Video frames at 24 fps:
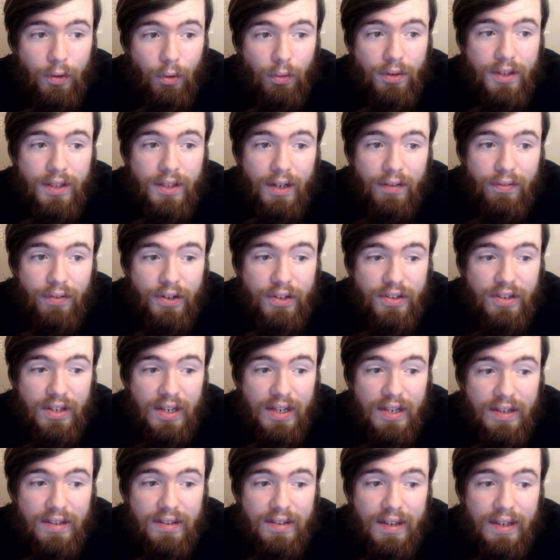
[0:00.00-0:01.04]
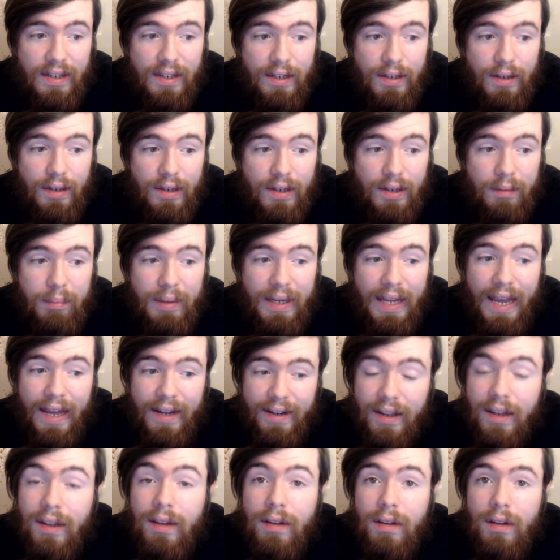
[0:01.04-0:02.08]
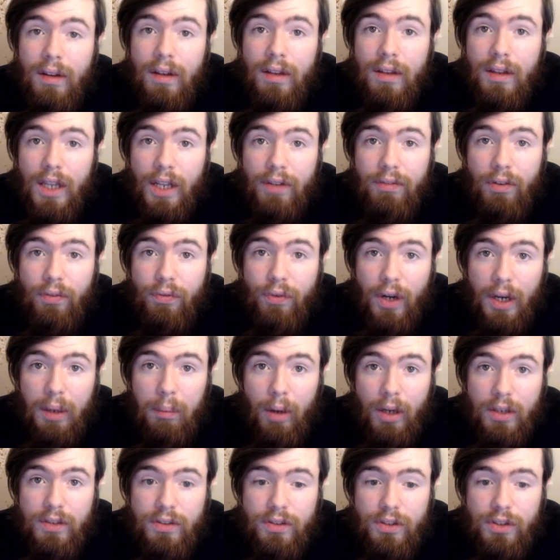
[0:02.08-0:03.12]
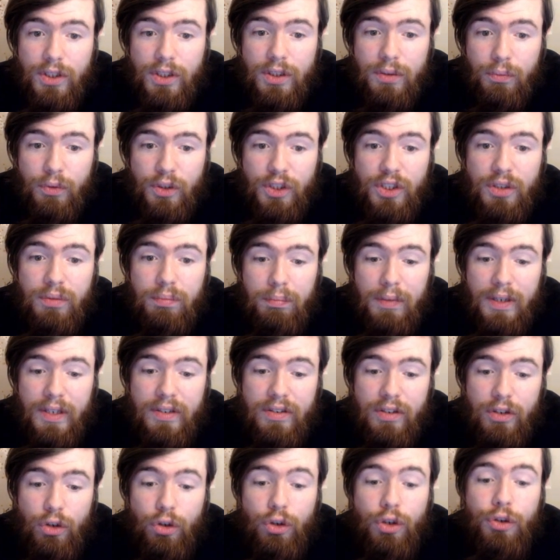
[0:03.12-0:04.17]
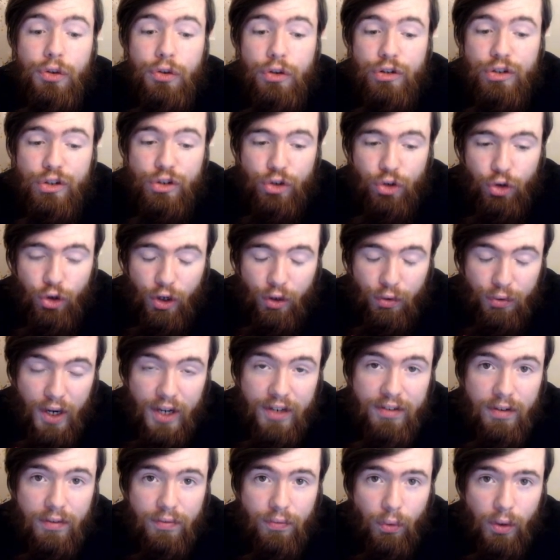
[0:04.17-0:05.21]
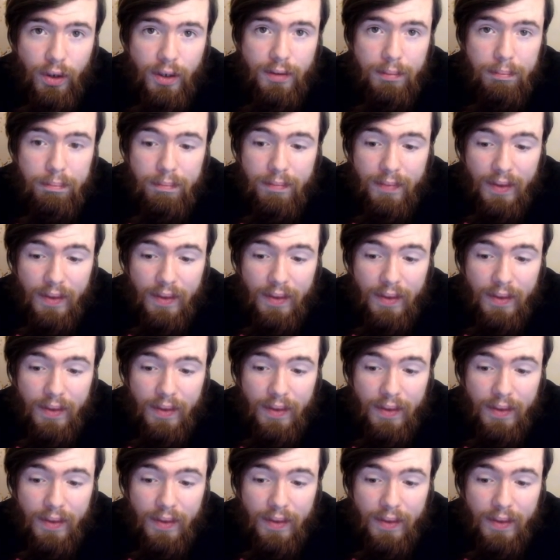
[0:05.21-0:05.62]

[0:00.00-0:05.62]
only difference is he can be any level 3 monsters, which means that you can use your Shooting Razor for it.